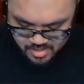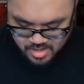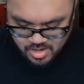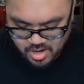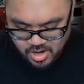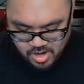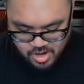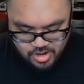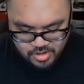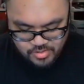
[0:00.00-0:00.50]

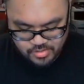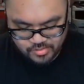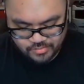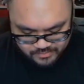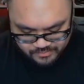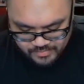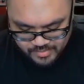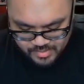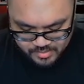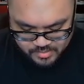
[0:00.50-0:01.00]
on your
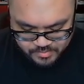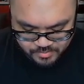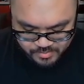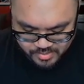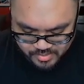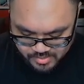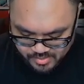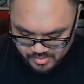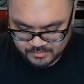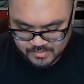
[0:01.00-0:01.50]

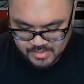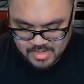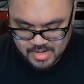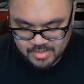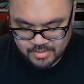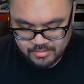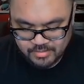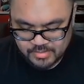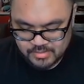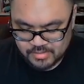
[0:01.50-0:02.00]
Phoenixmon
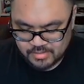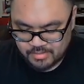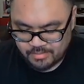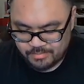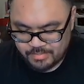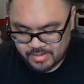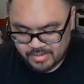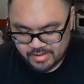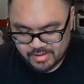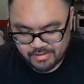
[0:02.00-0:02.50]
and the rest of the
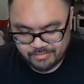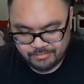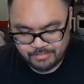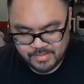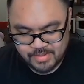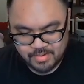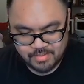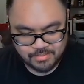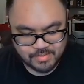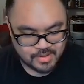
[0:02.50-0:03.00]

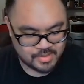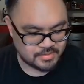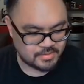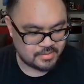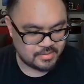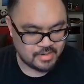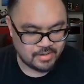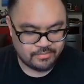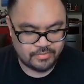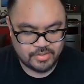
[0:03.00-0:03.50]

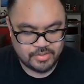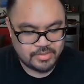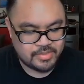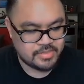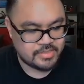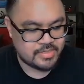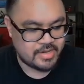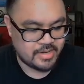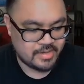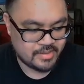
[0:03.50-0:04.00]
Biomon's
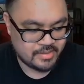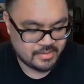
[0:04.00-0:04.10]
evolution chain.